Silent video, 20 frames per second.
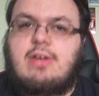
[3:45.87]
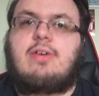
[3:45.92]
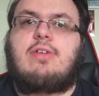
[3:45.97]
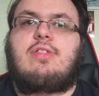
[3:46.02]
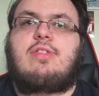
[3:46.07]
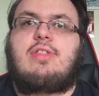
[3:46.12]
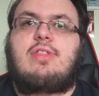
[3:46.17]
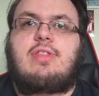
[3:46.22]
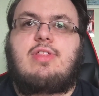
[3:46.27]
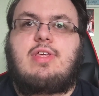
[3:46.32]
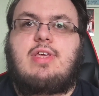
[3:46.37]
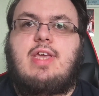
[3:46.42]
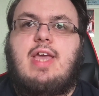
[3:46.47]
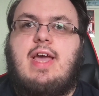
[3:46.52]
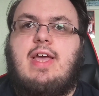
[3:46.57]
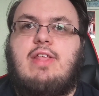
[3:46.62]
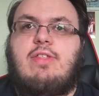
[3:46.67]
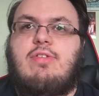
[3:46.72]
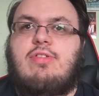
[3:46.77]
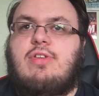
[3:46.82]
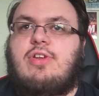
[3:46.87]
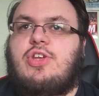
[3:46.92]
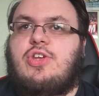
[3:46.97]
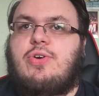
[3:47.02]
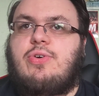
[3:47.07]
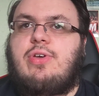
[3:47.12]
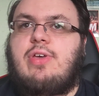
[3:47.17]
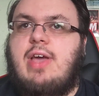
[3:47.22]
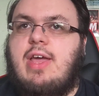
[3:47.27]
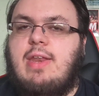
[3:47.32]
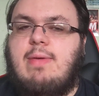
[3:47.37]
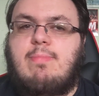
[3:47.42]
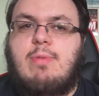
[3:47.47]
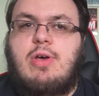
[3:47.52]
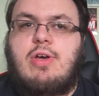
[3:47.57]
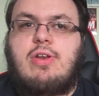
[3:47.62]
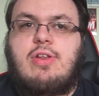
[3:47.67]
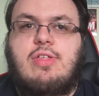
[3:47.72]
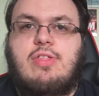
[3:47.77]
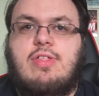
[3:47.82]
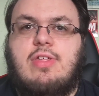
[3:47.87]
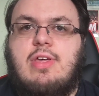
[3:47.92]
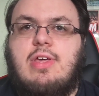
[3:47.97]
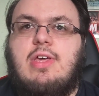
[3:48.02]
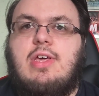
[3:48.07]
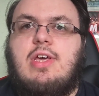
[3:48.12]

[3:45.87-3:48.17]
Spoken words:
because it doesn't show you any murders,